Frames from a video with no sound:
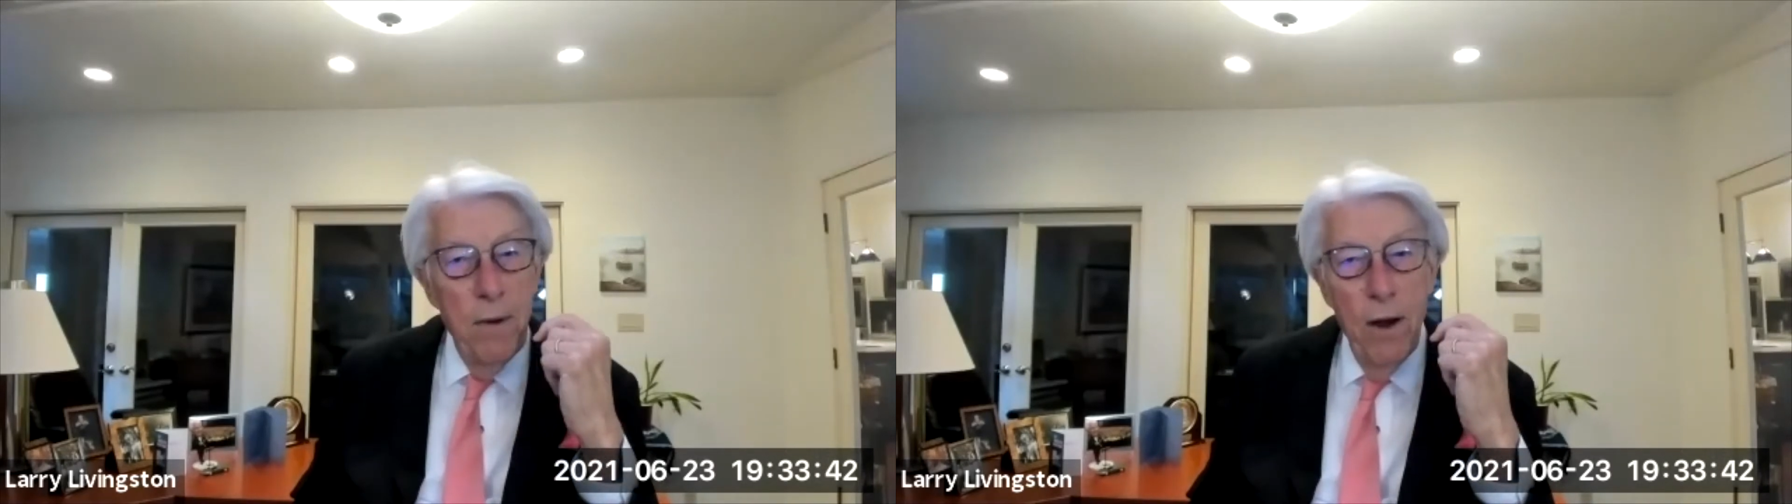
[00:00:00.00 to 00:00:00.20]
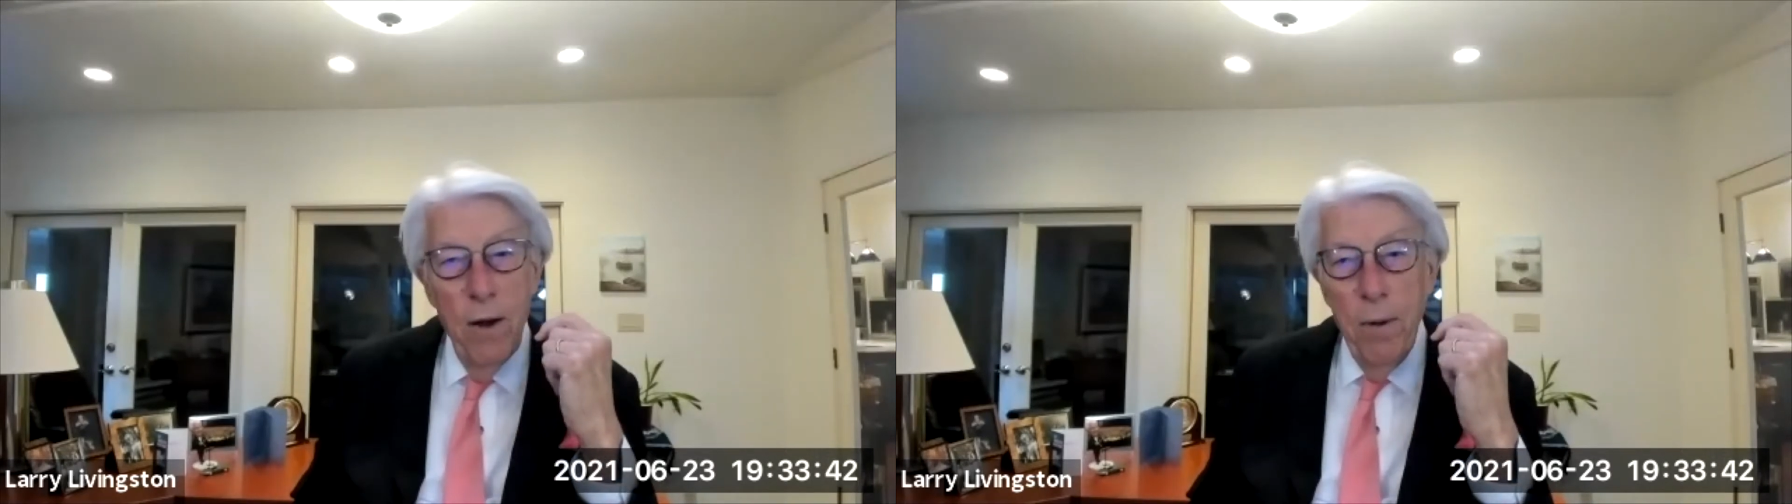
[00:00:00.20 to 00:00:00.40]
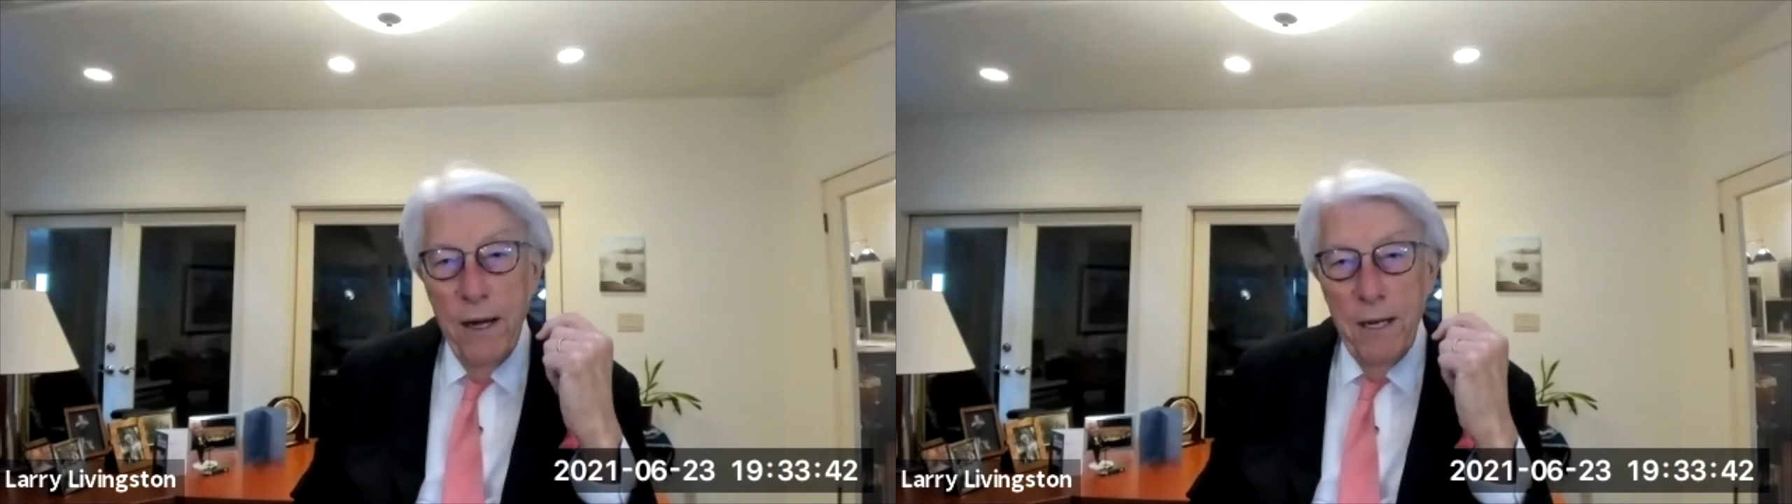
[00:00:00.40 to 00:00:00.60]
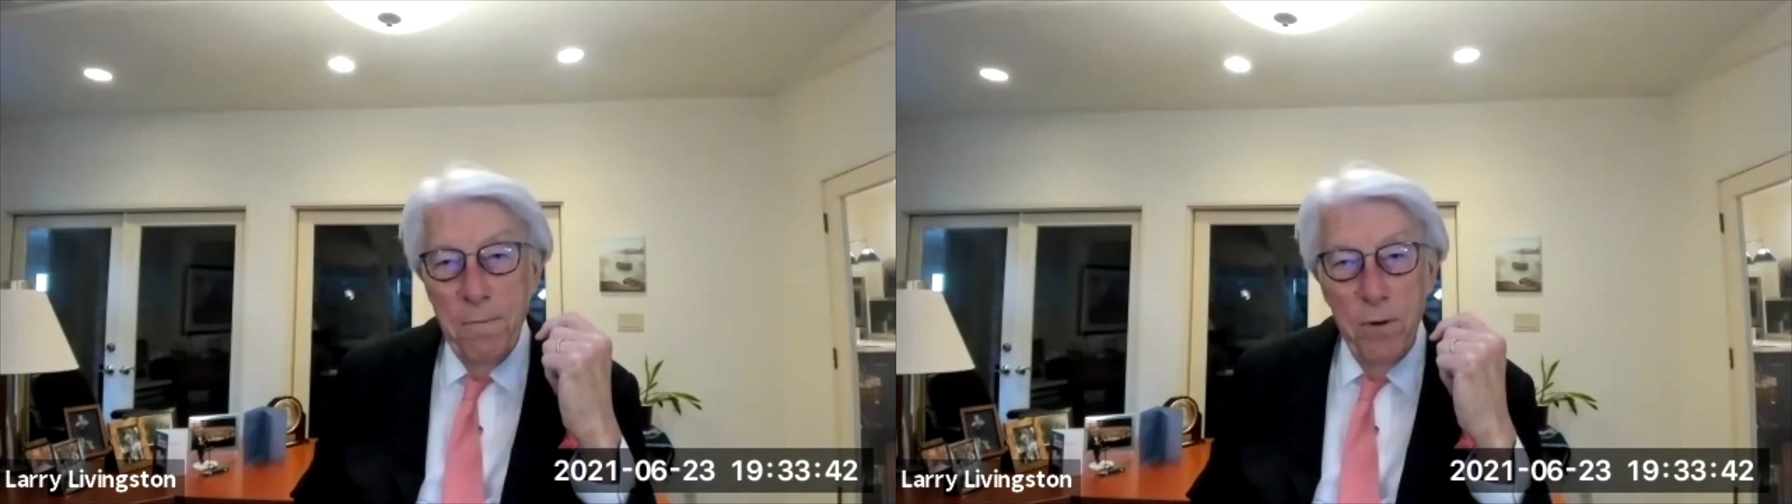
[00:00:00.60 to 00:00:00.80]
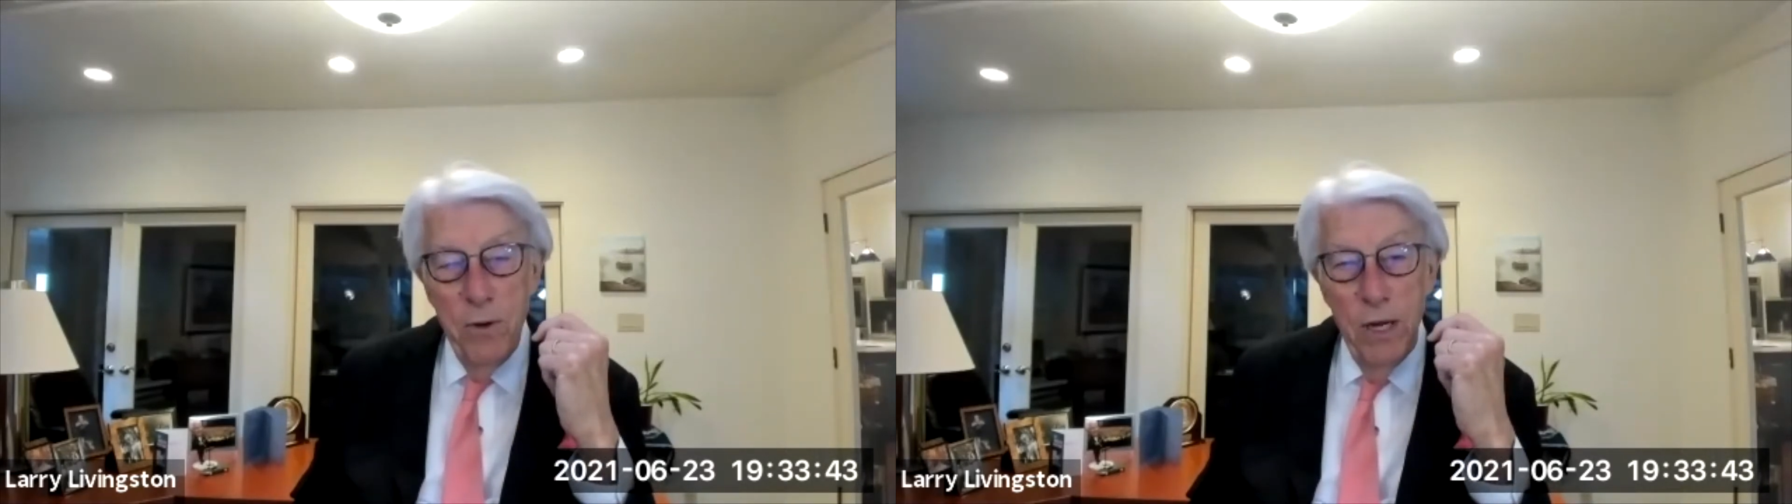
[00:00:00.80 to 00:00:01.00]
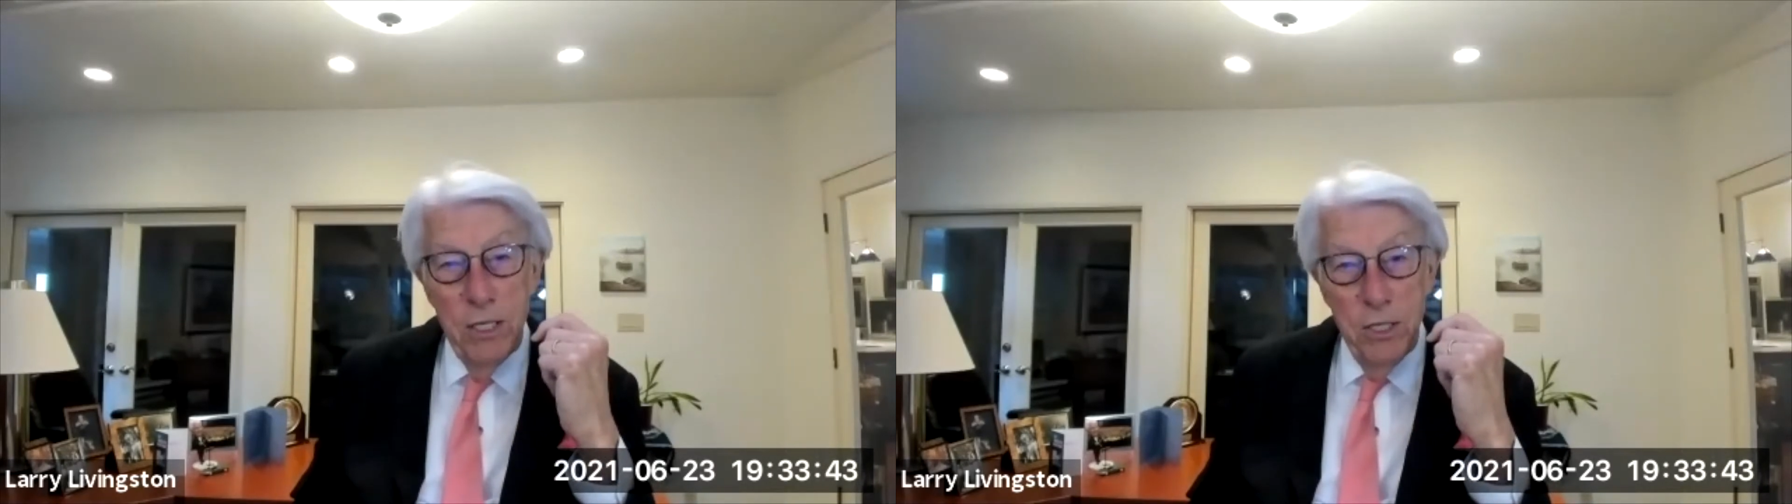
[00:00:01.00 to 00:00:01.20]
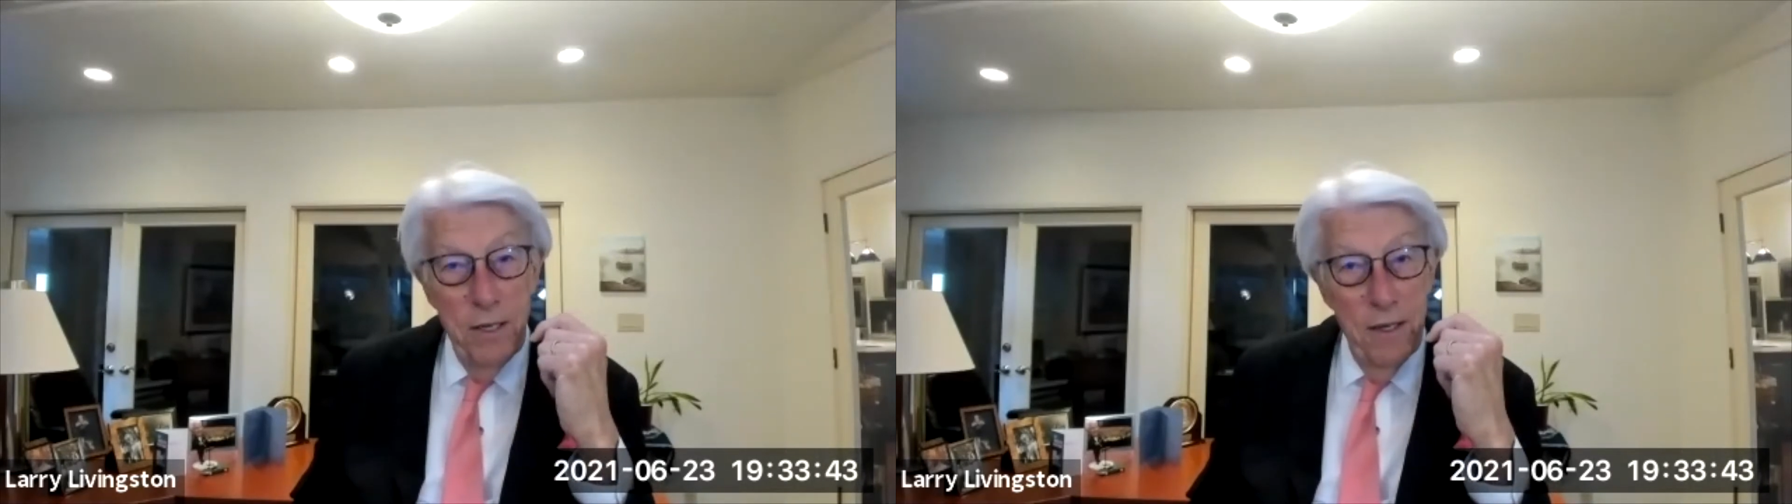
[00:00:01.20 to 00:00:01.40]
harmonic progression.